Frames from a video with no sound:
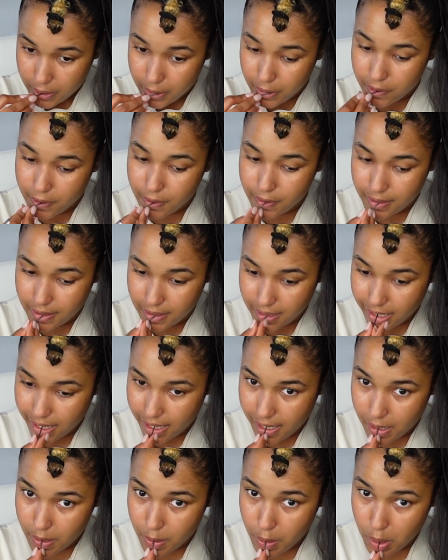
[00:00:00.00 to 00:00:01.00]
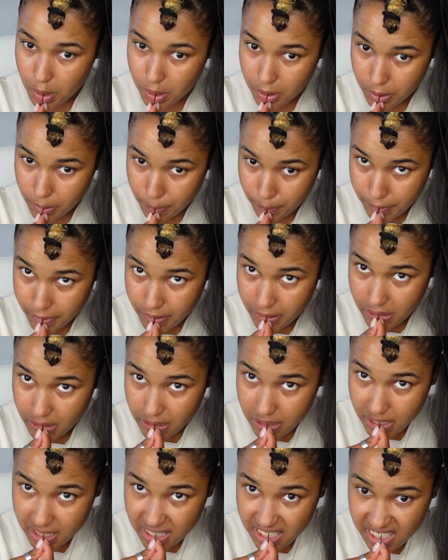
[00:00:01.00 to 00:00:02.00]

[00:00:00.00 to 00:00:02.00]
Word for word: just so like extra support